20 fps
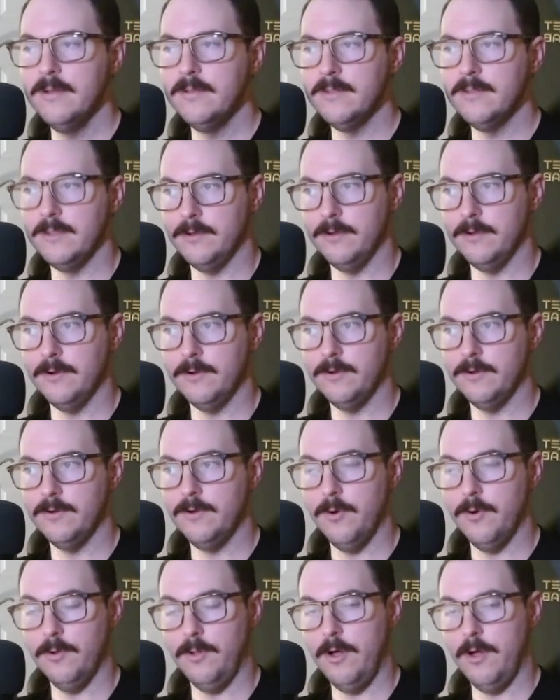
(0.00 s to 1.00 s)
to
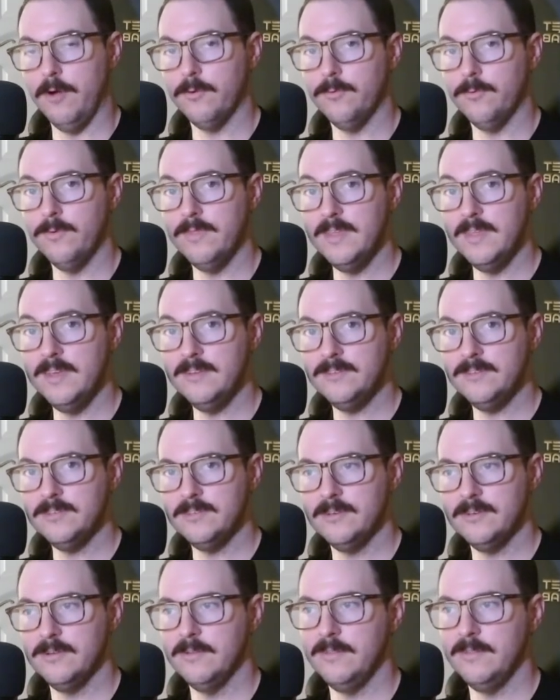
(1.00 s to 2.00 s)
go along with
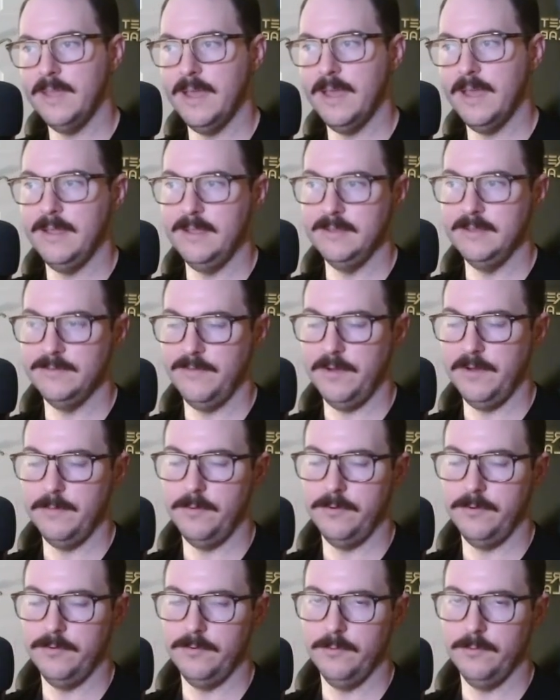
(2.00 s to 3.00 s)
this that is
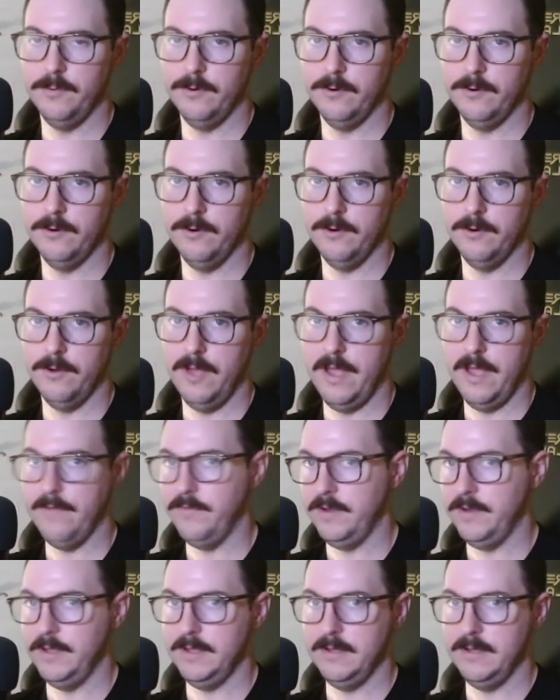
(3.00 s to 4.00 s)
available where
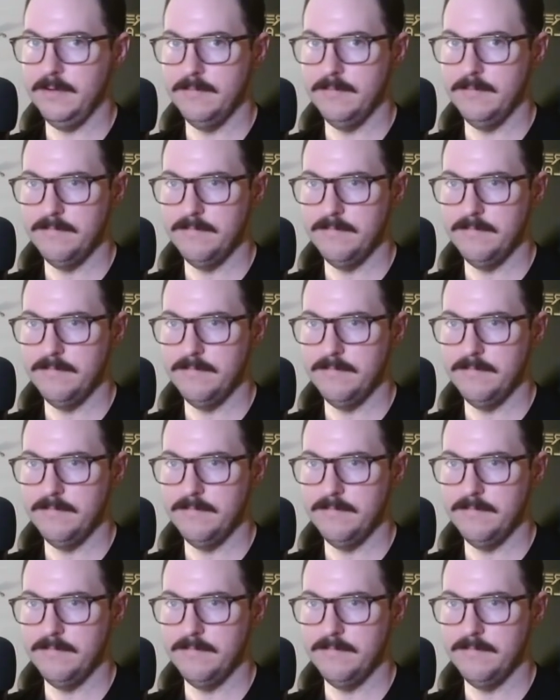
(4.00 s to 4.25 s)
every